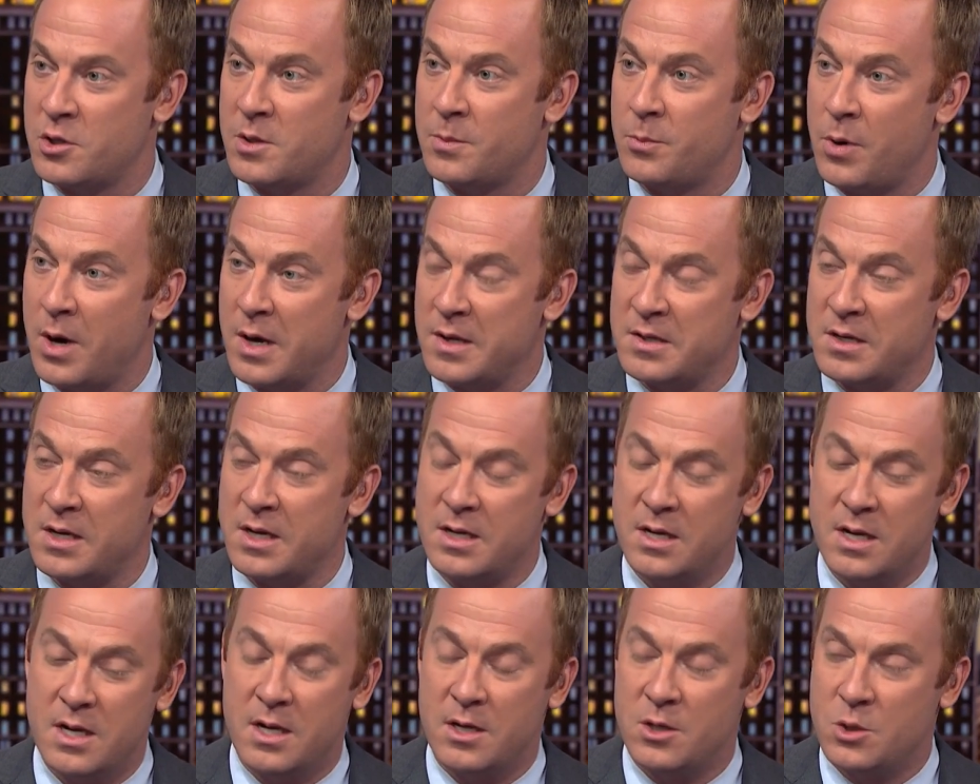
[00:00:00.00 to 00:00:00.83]
The
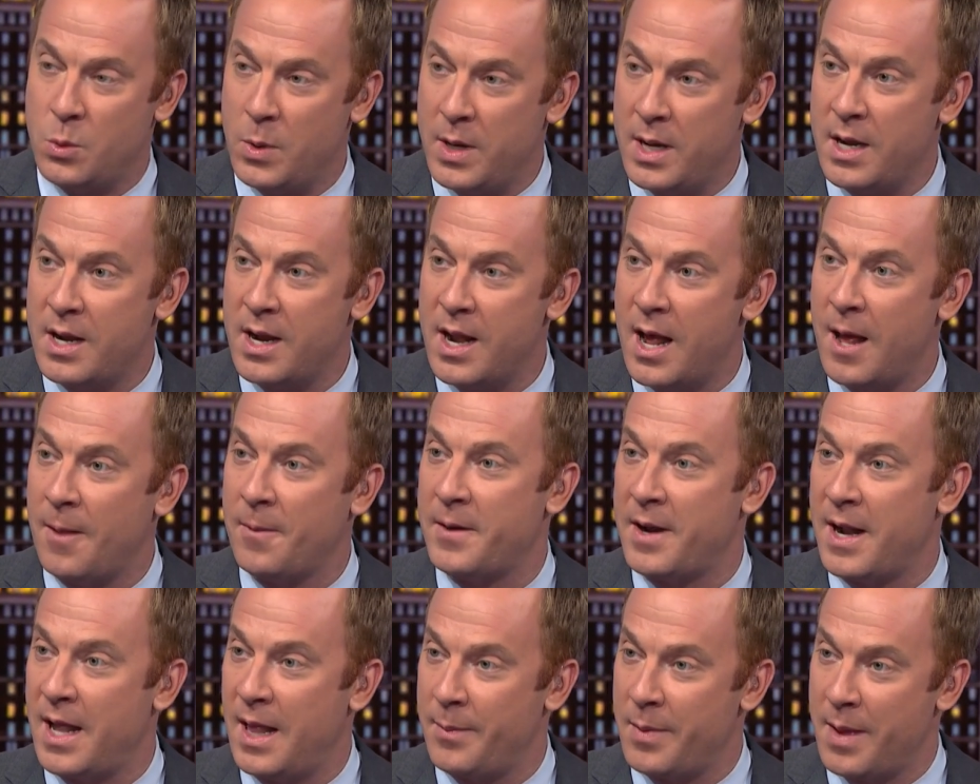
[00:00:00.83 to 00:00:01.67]
president tweeted out
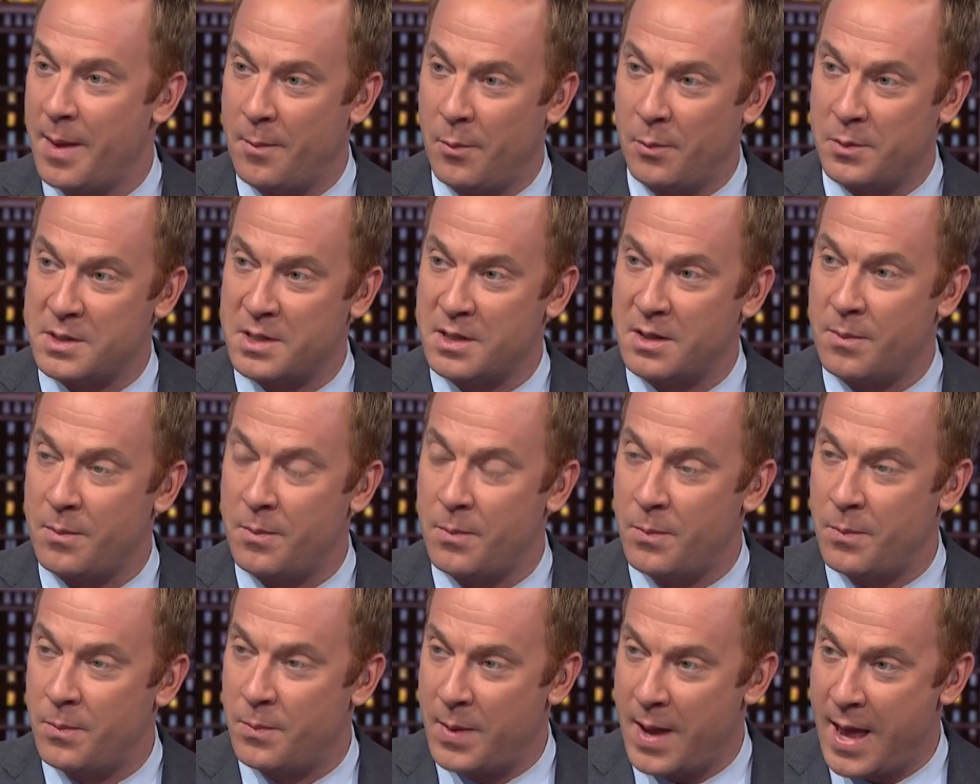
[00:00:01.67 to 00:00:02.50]
that Alabama was in the
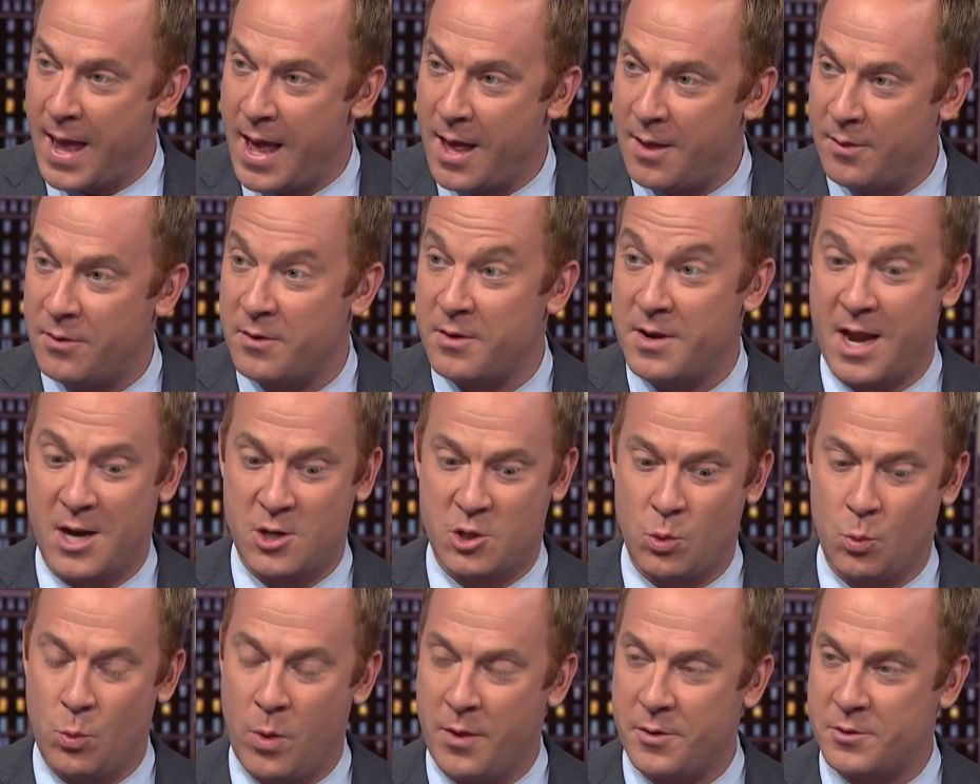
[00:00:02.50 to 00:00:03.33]
path. The
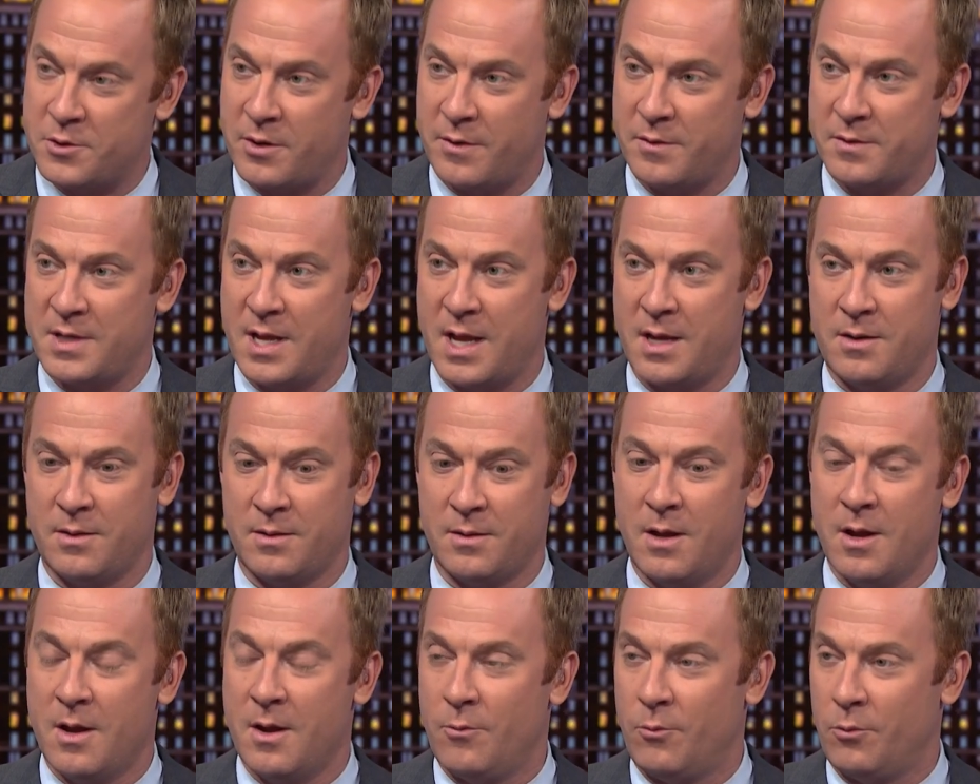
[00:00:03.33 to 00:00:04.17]
National Weather Service had to
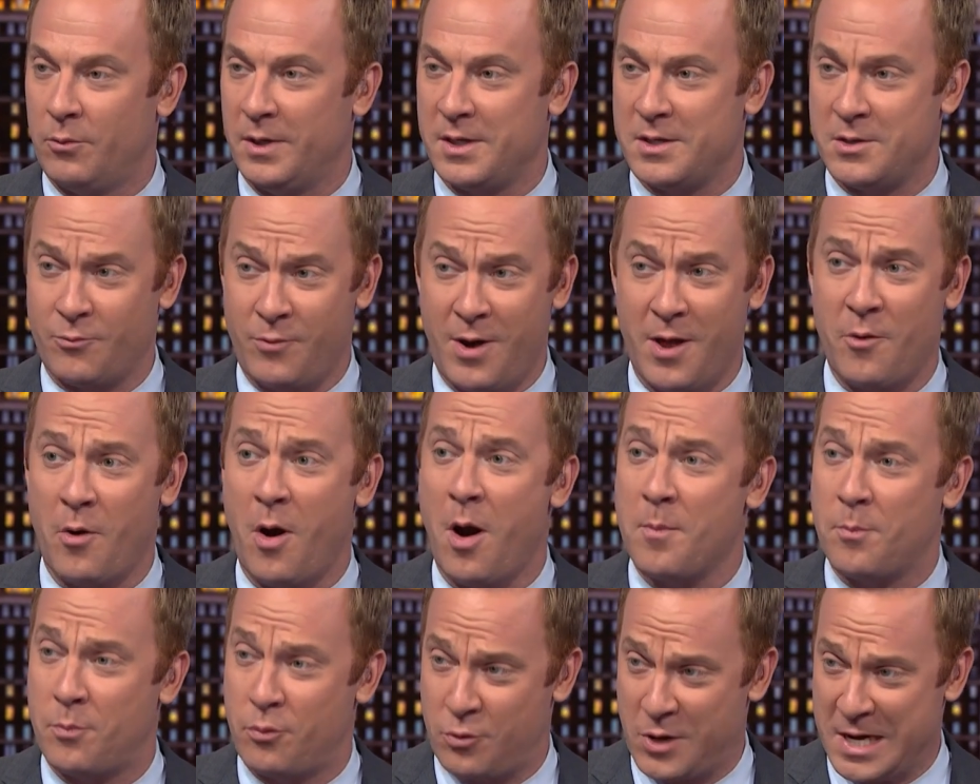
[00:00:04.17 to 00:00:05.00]
release a rather
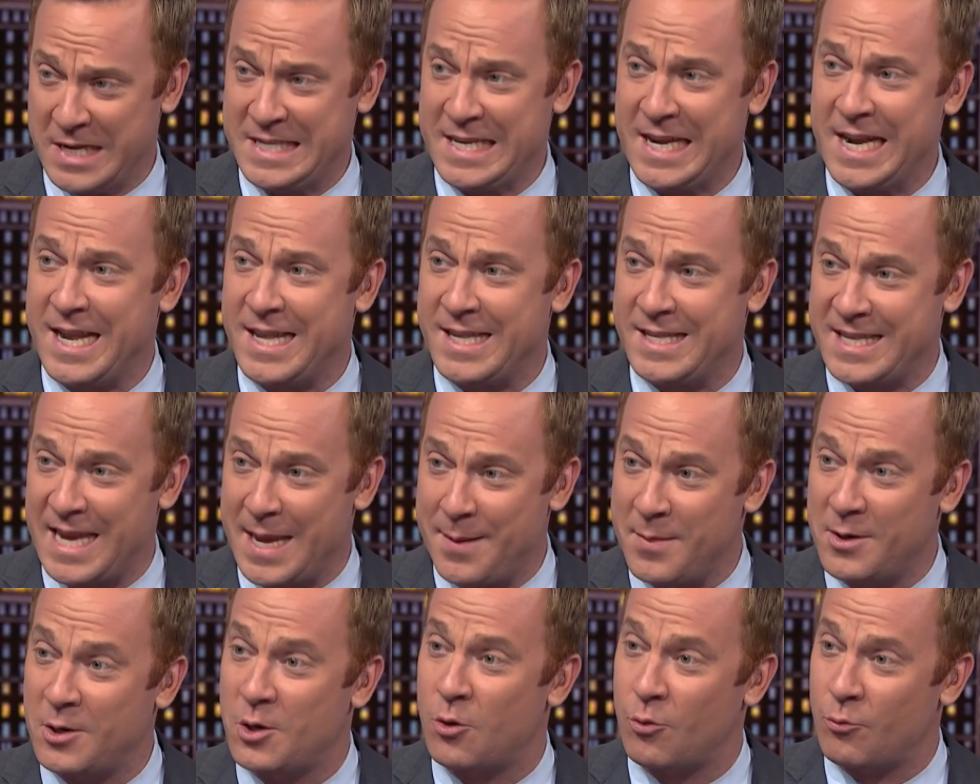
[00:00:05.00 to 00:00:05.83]
unprecedented
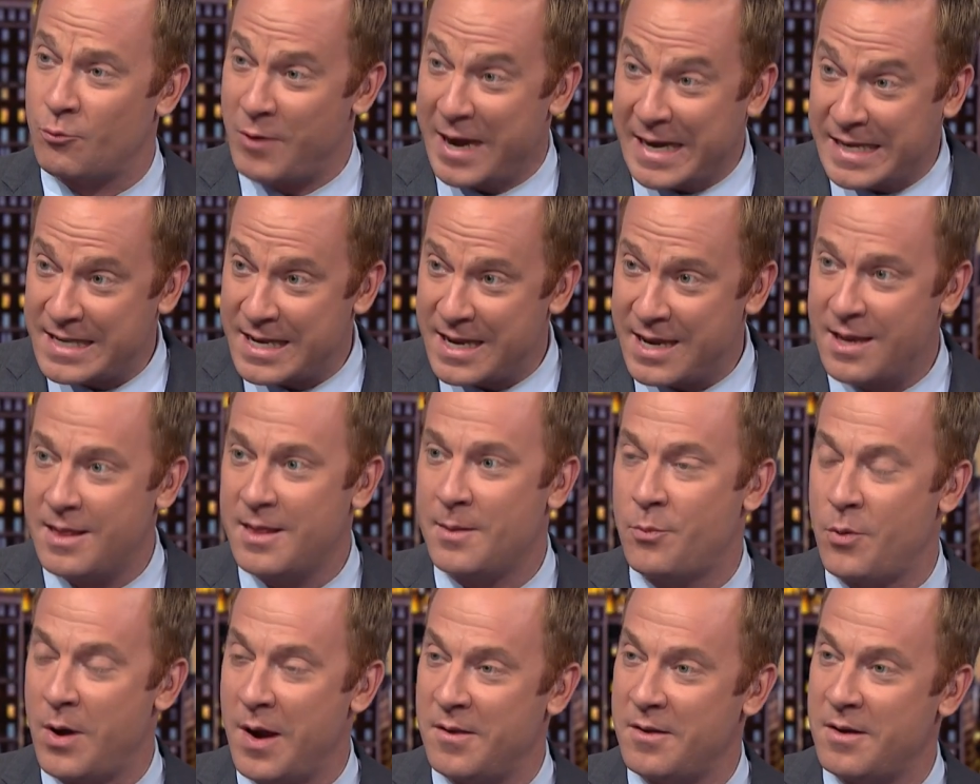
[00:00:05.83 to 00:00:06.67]
statement correcting the
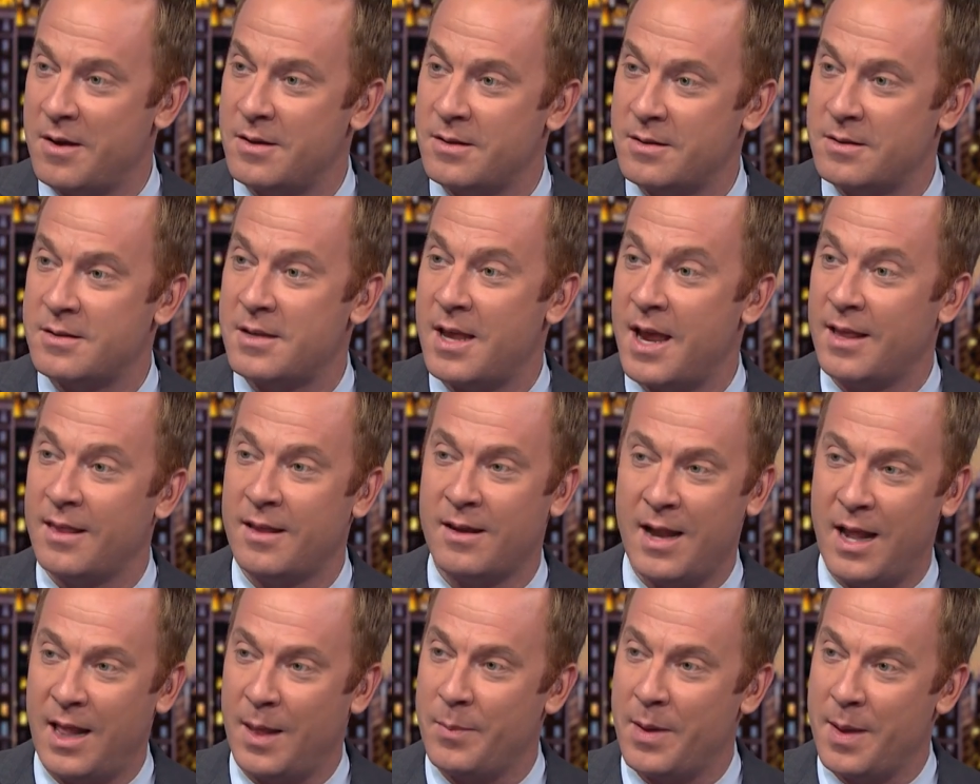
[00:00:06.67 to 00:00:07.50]
president, saying
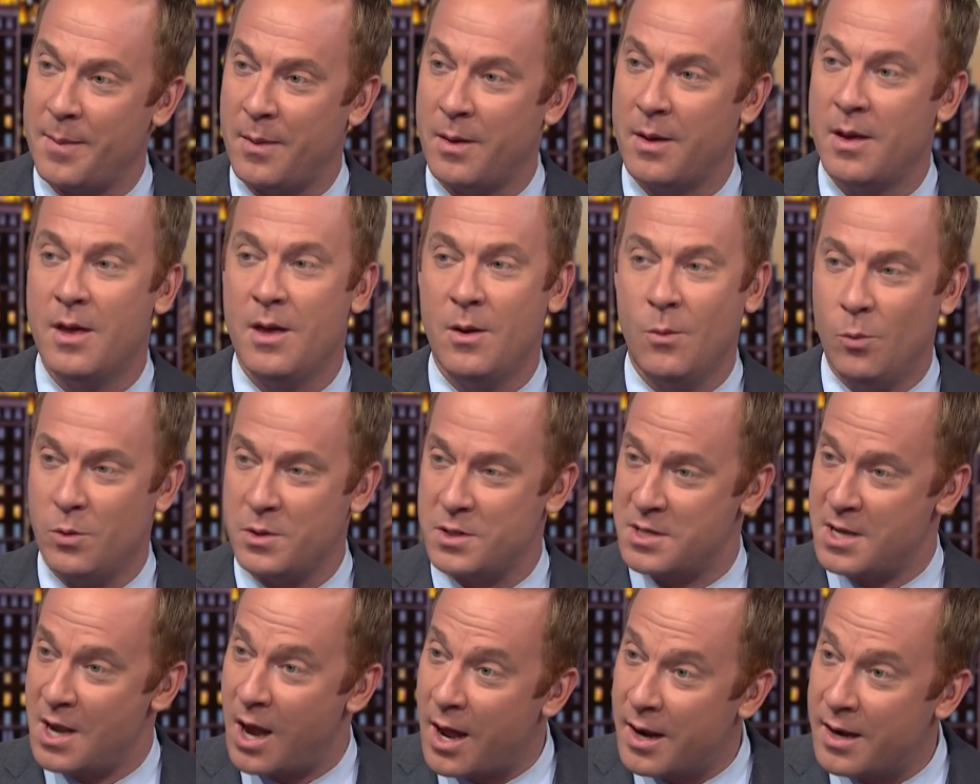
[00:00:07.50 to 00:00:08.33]
that Alabama was
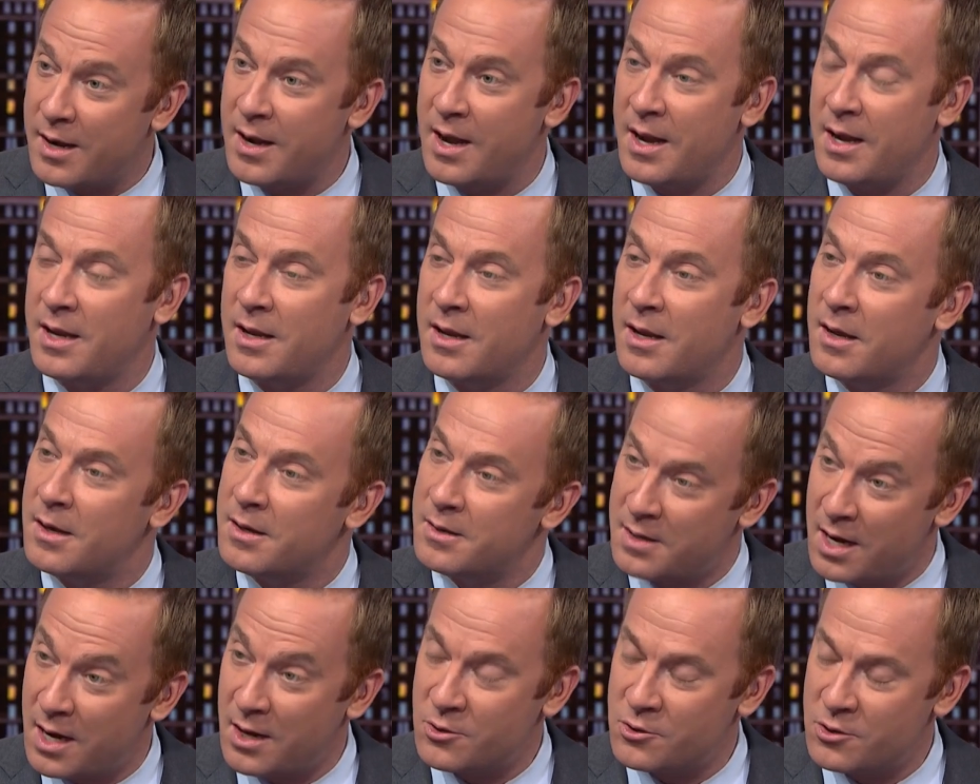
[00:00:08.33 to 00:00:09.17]
not in any
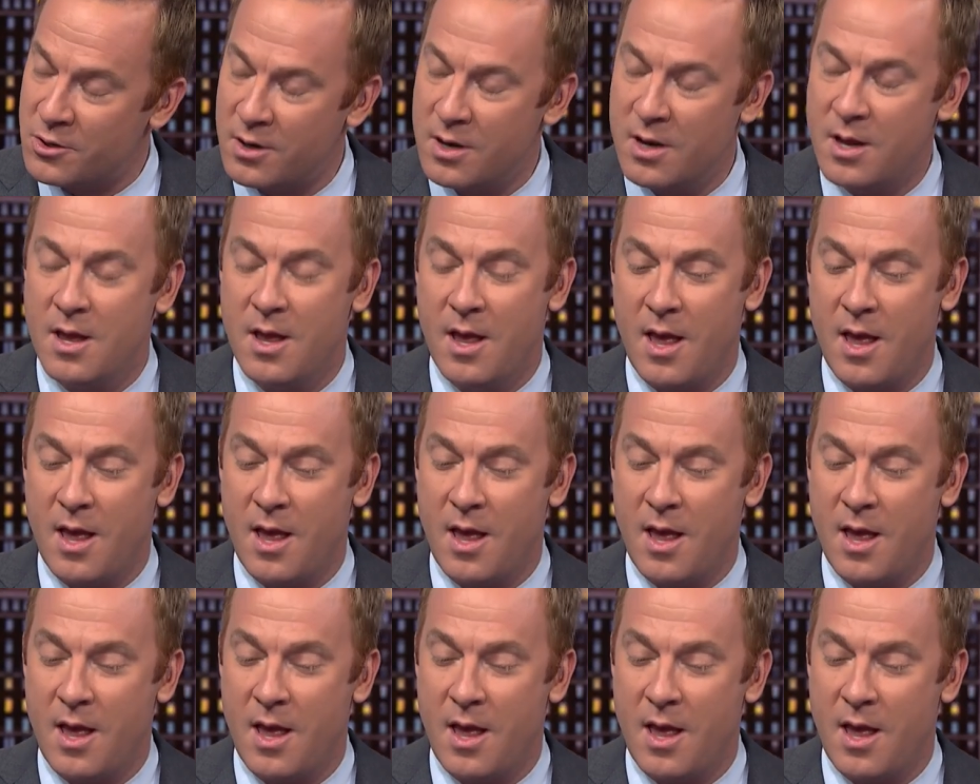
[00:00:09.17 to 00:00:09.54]
danger.